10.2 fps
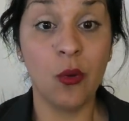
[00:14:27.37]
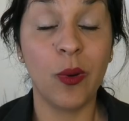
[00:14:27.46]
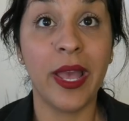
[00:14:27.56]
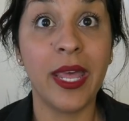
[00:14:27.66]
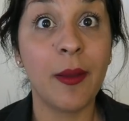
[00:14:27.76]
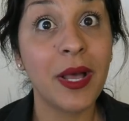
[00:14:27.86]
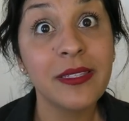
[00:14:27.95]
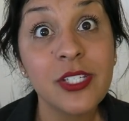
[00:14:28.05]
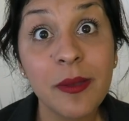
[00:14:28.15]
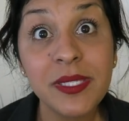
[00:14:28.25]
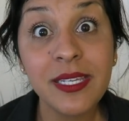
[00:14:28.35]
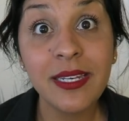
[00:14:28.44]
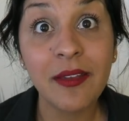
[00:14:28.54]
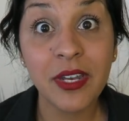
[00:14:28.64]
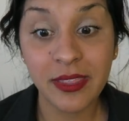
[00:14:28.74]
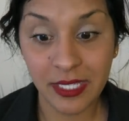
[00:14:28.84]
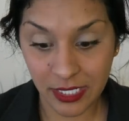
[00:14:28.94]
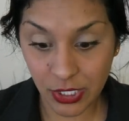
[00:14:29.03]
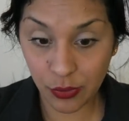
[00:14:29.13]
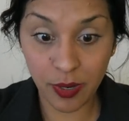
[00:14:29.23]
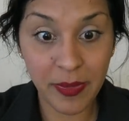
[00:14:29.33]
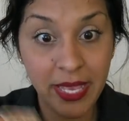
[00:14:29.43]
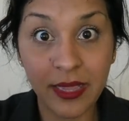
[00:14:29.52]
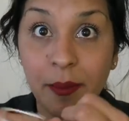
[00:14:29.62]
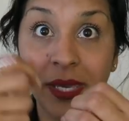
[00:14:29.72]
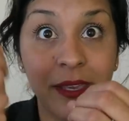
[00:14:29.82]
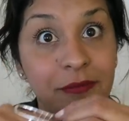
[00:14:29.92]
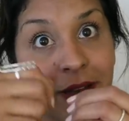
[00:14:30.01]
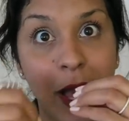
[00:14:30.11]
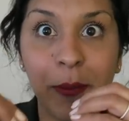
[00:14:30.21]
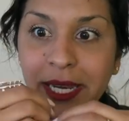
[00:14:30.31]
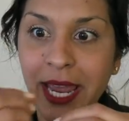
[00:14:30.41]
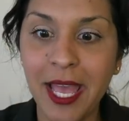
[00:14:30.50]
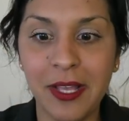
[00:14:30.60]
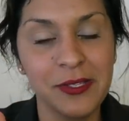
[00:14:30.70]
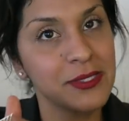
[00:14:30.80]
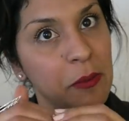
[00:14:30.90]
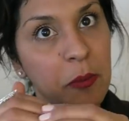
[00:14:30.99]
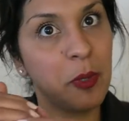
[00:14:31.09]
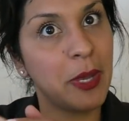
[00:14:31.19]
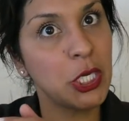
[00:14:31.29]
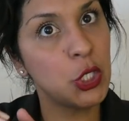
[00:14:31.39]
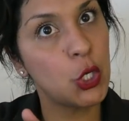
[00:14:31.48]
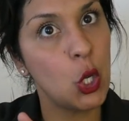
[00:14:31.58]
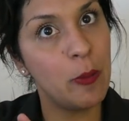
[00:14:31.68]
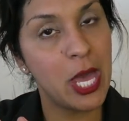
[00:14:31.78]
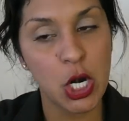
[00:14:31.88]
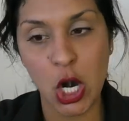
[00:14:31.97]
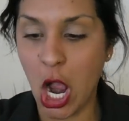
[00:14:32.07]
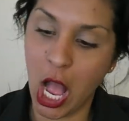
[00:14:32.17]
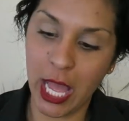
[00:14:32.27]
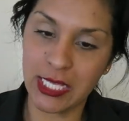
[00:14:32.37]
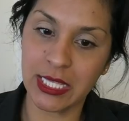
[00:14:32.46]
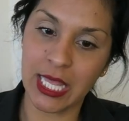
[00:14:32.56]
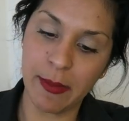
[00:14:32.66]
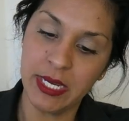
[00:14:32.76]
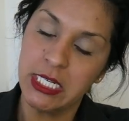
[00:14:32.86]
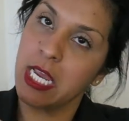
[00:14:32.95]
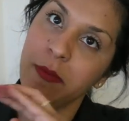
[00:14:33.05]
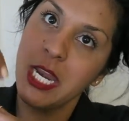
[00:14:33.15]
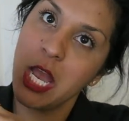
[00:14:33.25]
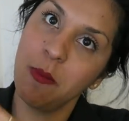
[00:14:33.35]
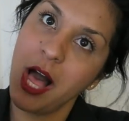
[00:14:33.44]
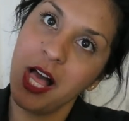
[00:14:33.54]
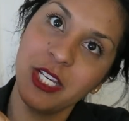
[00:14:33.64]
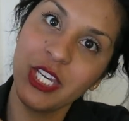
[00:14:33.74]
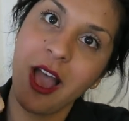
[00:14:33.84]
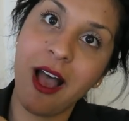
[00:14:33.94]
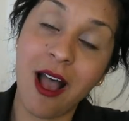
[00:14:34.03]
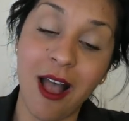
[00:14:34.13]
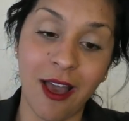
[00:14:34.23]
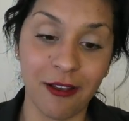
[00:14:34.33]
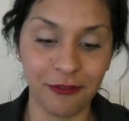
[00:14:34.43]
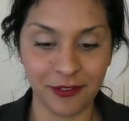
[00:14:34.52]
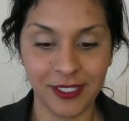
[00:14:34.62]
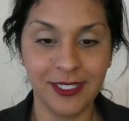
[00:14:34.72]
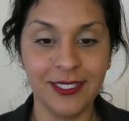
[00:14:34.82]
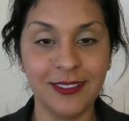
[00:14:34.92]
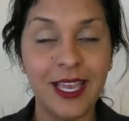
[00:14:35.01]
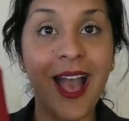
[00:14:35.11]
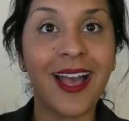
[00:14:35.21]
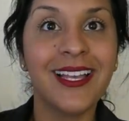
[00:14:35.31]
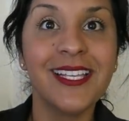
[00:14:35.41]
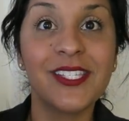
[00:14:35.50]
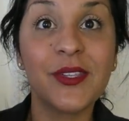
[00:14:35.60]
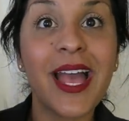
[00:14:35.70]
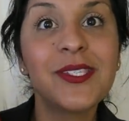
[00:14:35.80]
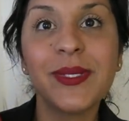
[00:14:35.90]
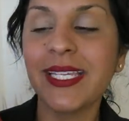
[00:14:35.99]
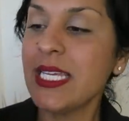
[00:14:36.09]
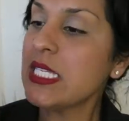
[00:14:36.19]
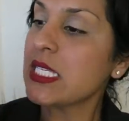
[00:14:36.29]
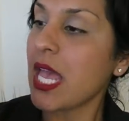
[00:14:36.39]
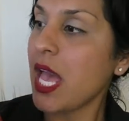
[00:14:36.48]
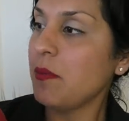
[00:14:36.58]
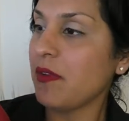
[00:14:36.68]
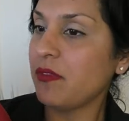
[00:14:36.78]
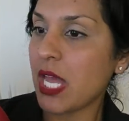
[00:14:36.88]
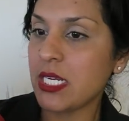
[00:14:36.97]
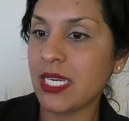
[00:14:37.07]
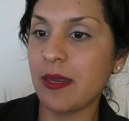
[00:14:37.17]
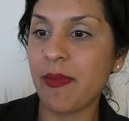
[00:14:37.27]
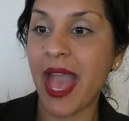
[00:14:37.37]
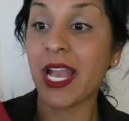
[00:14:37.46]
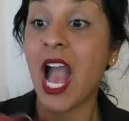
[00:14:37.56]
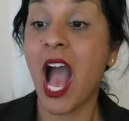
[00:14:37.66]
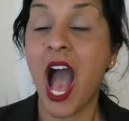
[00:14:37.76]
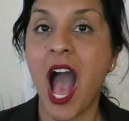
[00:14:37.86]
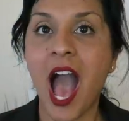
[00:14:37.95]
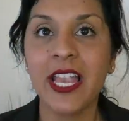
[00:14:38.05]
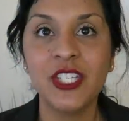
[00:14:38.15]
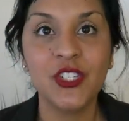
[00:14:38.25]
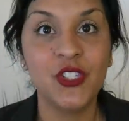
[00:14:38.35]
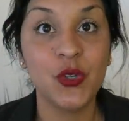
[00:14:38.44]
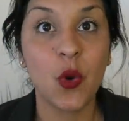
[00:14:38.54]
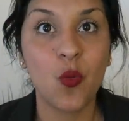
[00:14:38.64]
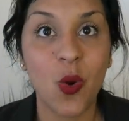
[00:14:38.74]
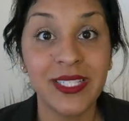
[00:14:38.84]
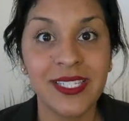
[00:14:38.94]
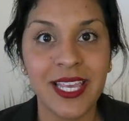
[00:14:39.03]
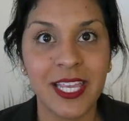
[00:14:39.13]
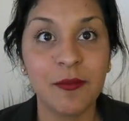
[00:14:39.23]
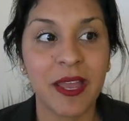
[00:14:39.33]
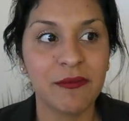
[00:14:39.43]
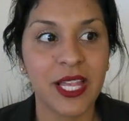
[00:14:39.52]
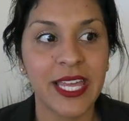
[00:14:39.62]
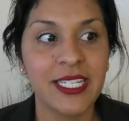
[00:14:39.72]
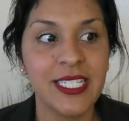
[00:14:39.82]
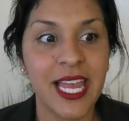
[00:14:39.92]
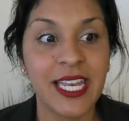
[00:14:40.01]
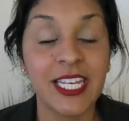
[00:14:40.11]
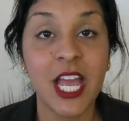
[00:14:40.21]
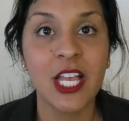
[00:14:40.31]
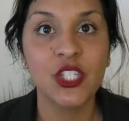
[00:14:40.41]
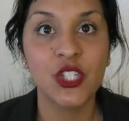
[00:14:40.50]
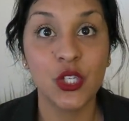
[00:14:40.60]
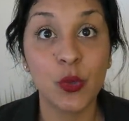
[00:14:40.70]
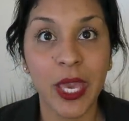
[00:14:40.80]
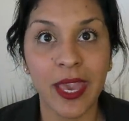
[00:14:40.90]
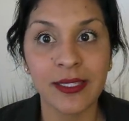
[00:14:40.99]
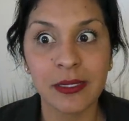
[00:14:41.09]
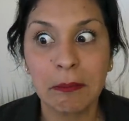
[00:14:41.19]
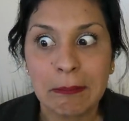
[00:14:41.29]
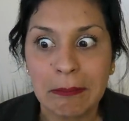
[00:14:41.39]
when I'm on the jump seat and I have nothing to do. And I'm like, let me file my nails. Let me put my cuticle butter on. Let me take my nail polish off. Yeah. So that's what's inside my flight attendant bag. I should do a what's in my flight attendant suitcase.